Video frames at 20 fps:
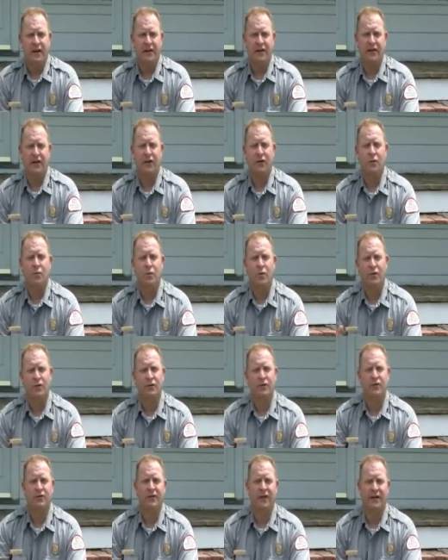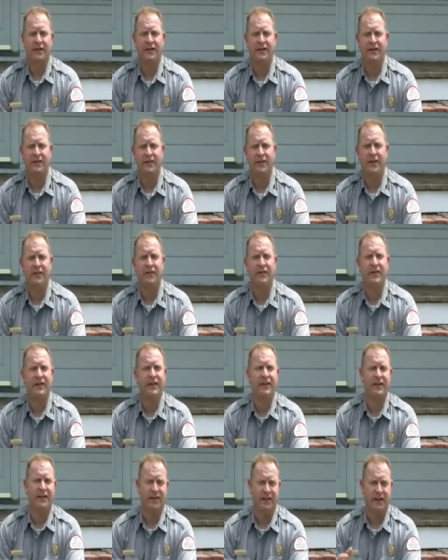the other ones
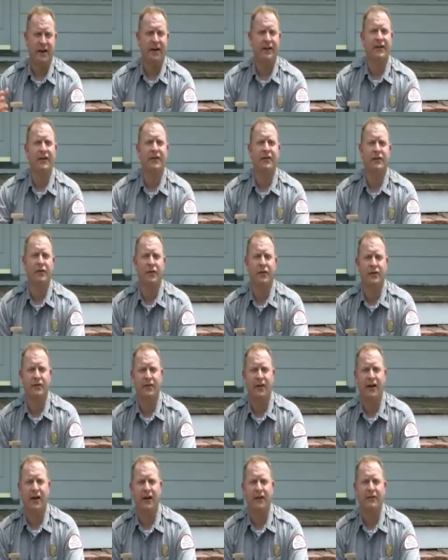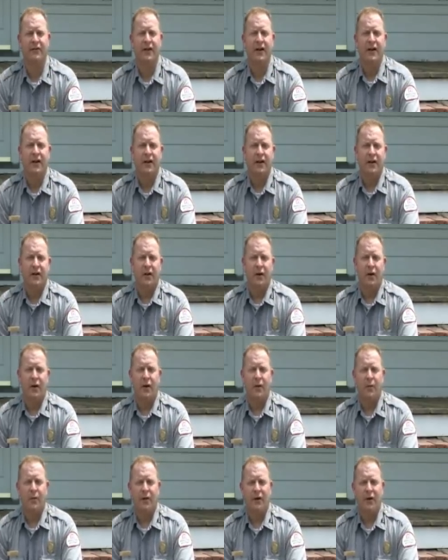1917 and 1935.
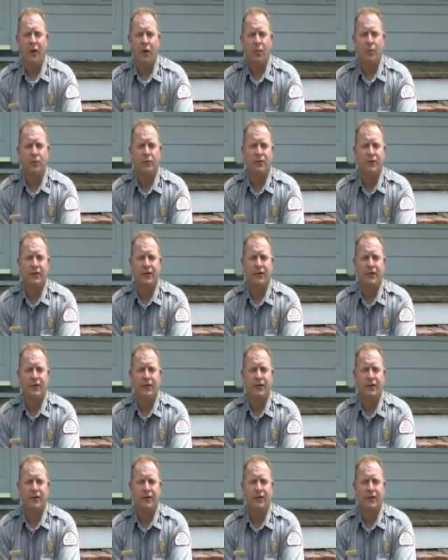Uh, we hope